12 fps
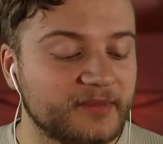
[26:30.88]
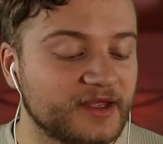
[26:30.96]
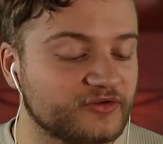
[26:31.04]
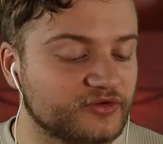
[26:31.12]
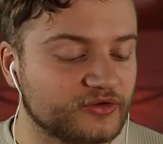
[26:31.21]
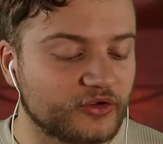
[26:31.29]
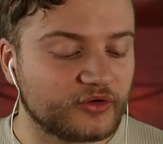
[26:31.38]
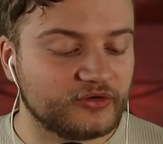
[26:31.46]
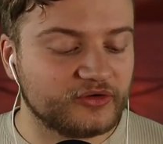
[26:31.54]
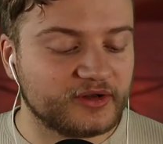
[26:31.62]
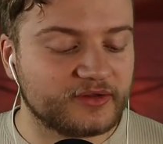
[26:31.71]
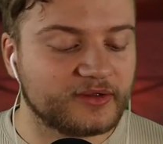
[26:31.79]
Pearson
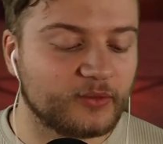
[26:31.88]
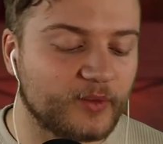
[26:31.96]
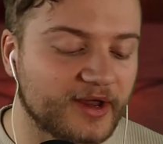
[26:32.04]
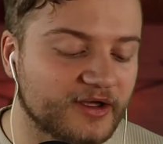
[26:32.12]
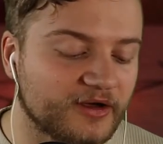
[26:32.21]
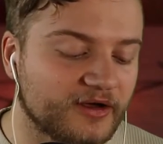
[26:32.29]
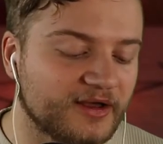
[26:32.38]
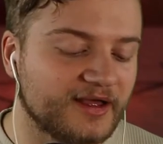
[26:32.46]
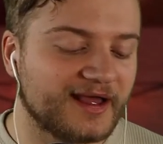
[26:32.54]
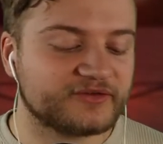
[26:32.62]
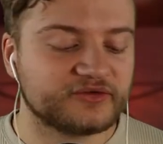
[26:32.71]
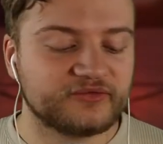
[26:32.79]
noted that Wicca
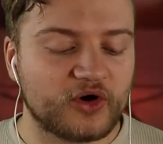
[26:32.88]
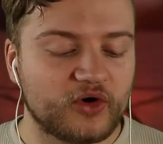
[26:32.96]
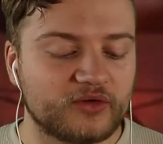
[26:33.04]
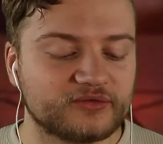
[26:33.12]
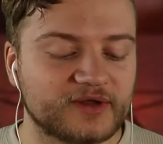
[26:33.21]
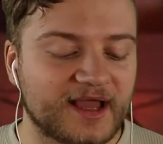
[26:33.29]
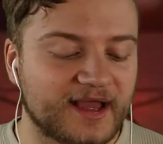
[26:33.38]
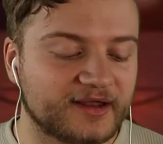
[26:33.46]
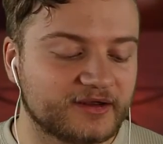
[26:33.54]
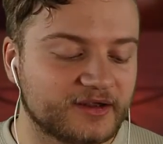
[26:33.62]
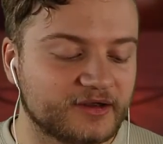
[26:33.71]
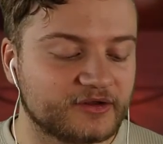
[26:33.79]
has evolved
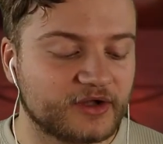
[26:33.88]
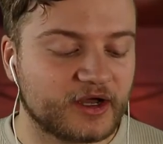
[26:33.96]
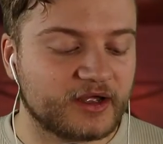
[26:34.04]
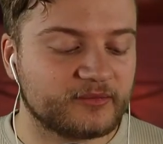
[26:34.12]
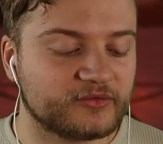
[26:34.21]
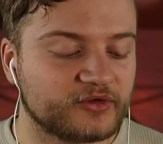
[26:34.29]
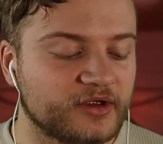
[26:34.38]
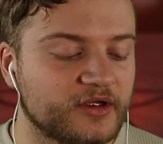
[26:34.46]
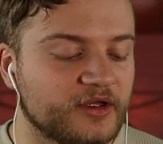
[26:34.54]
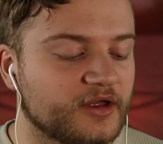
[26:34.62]
and, at times,